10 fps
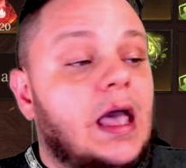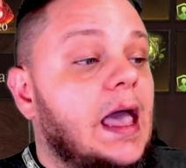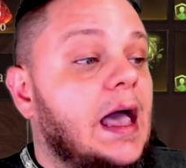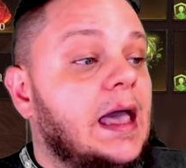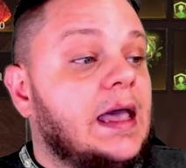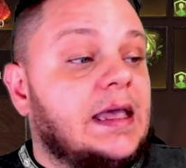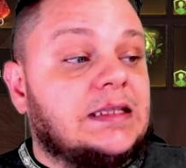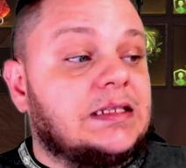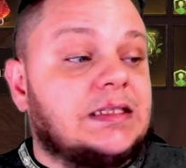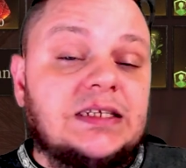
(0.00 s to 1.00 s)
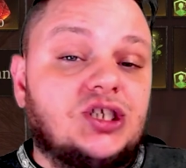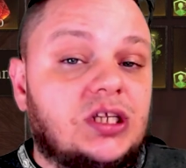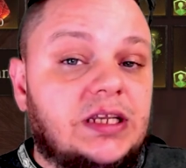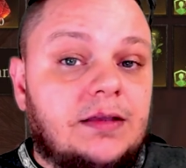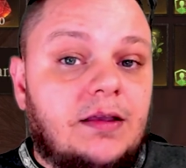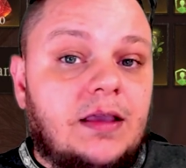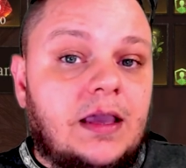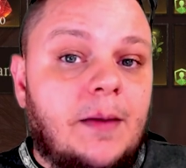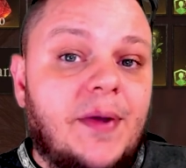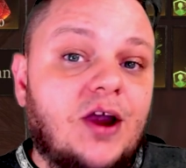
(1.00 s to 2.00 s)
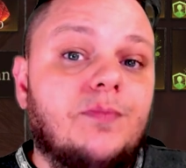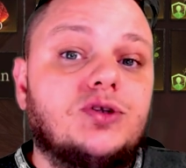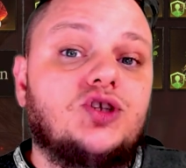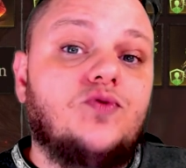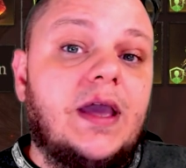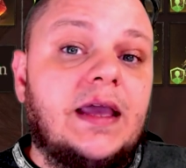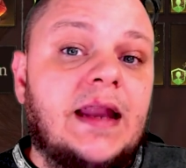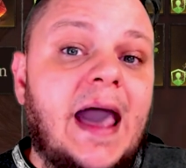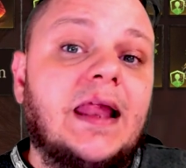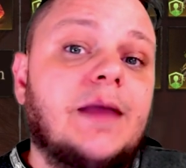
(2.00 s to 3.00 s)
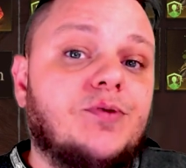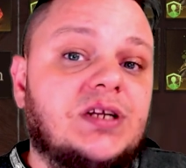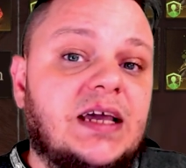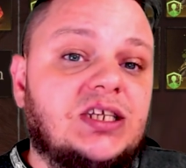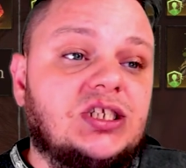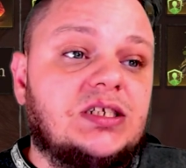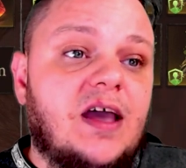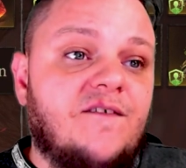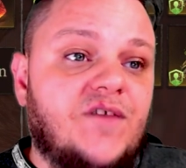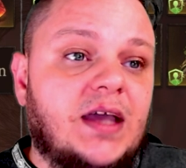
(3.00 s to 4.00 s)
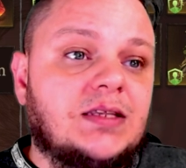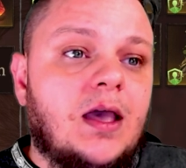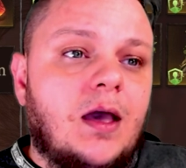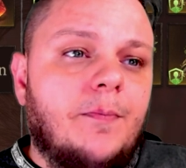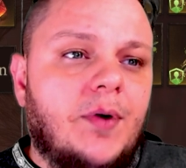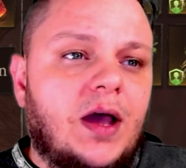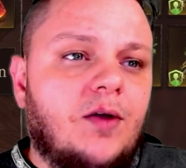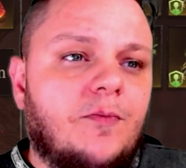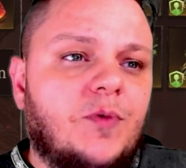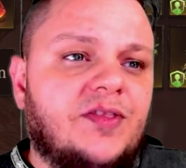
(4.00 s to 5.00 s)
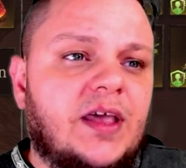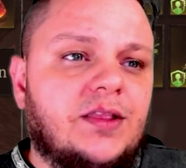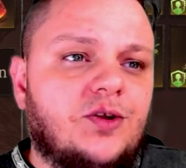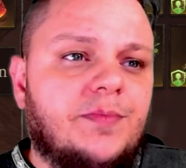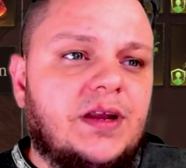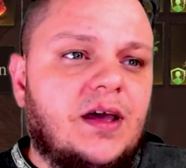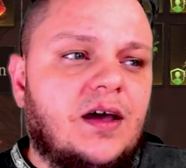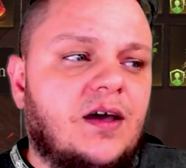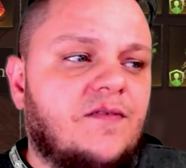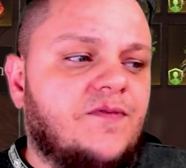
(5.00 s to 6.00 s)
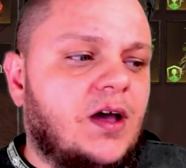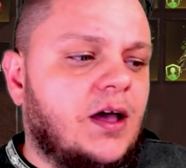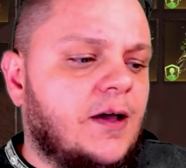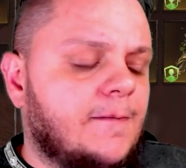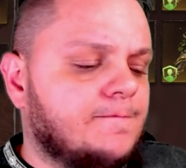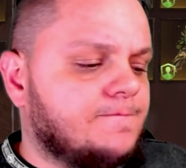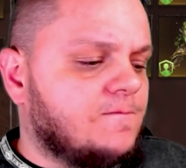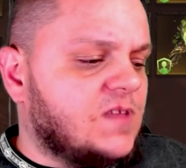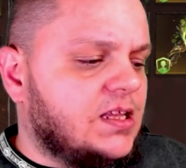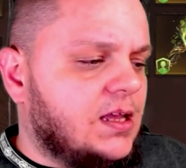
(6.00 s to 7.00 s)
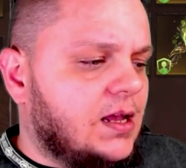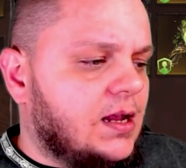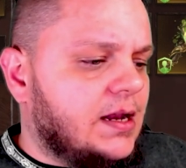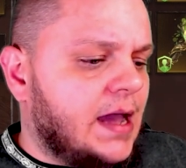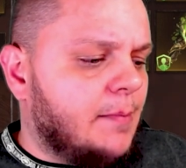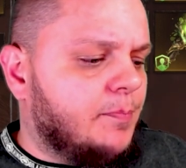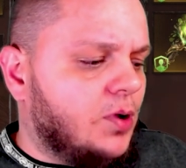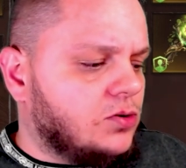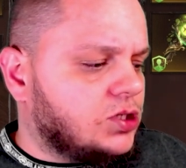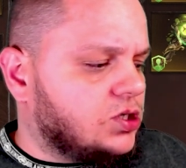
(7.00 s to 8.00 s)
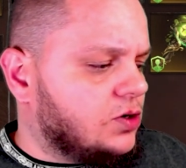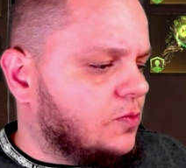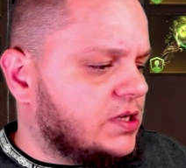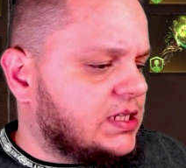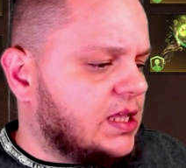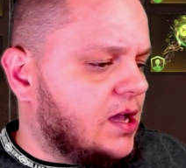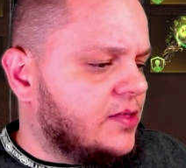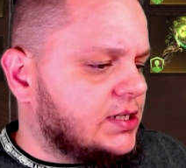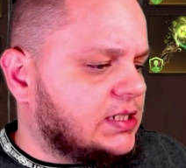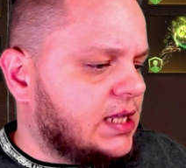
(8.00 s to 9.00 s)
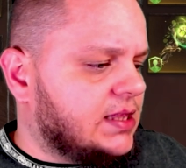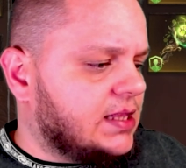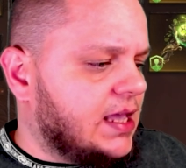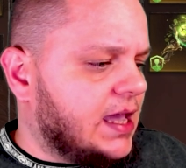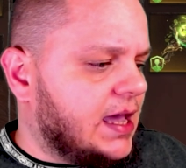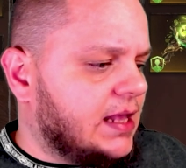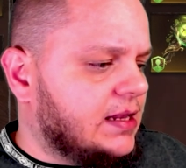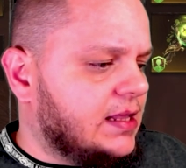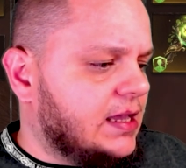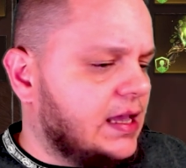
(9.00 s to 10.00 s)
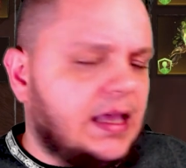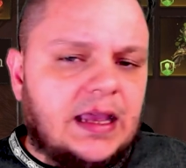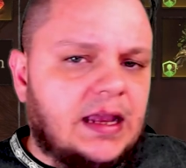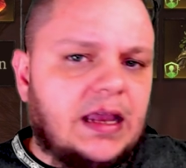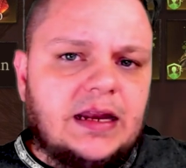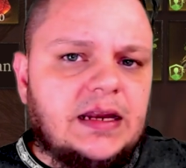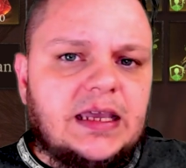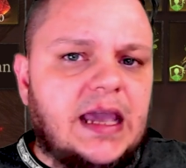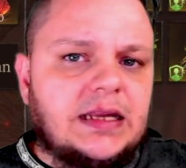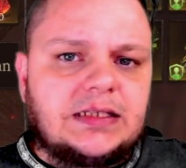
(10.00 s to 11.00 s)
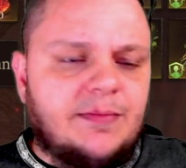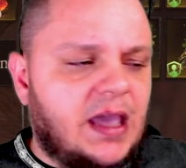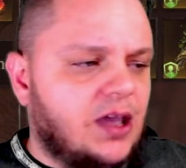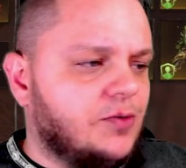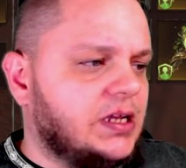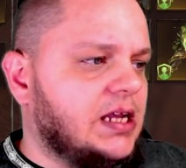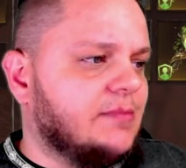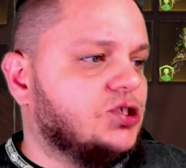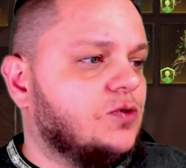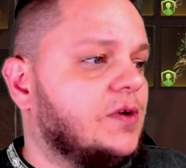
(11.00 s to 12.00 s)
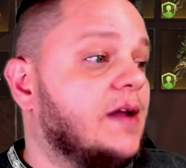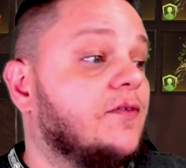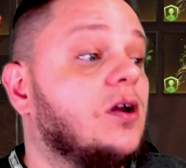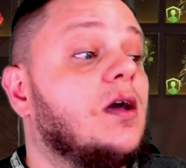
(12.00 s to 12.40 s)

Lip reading: It's essentially comparable to an ally protection effect, but with a little bit of, not bolster. What's the other set that they had? It negated some AoE damage or whatever.